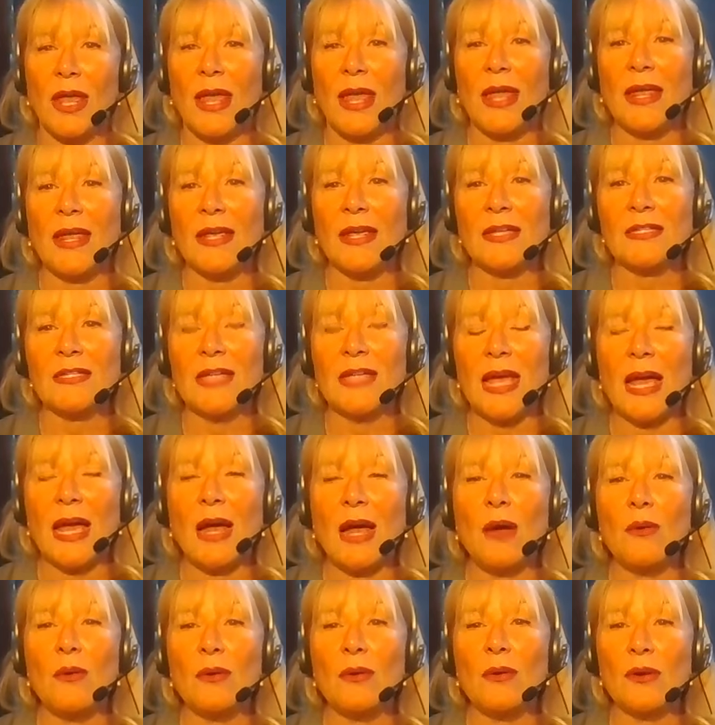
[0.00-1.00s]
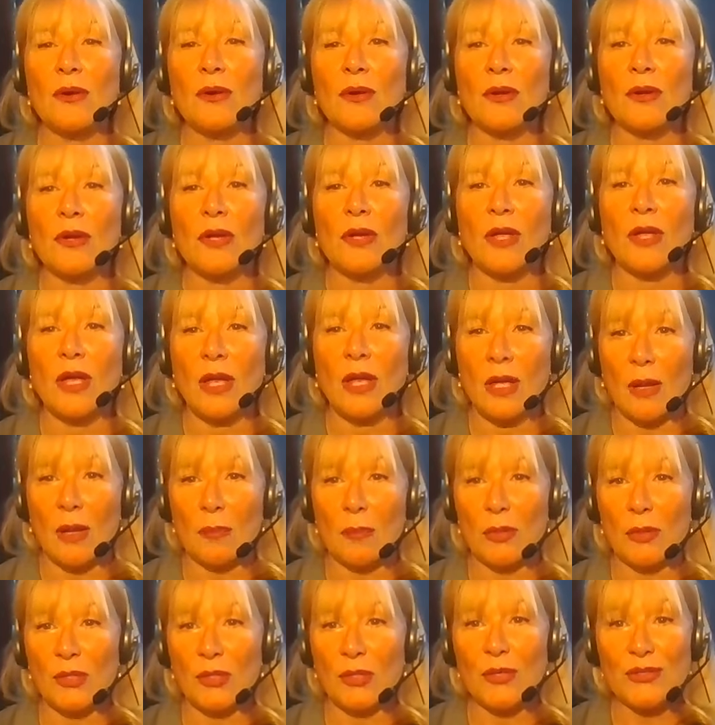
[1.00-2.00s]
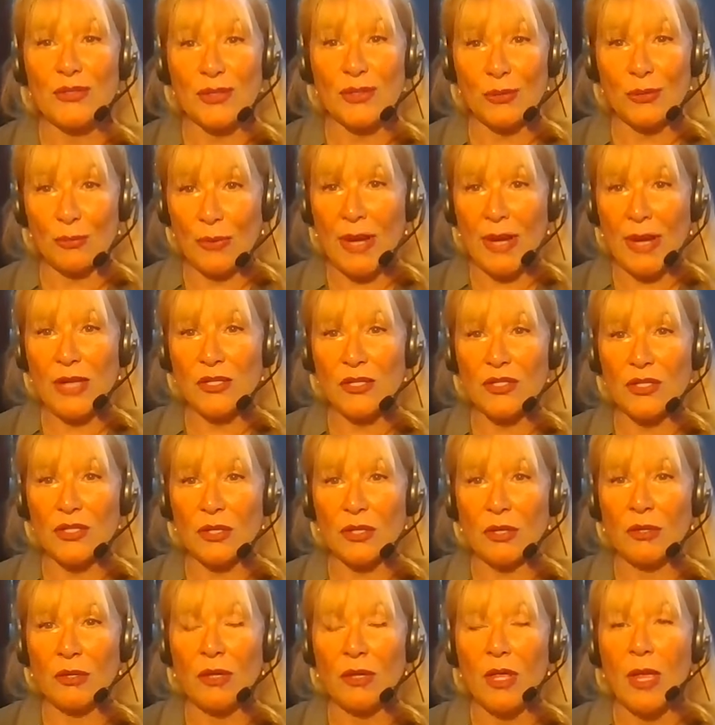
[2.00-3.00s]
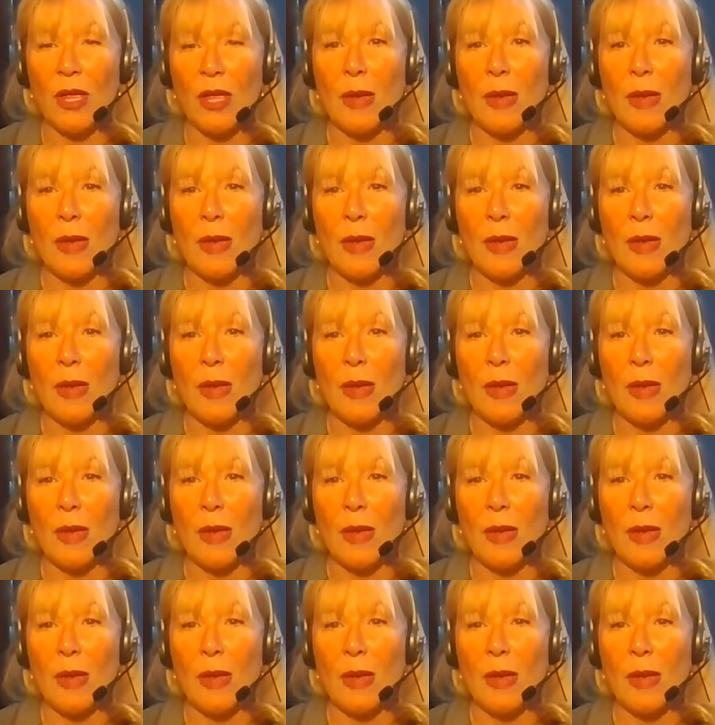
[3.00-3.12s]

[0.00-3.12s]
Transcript: And our producer, Rachel,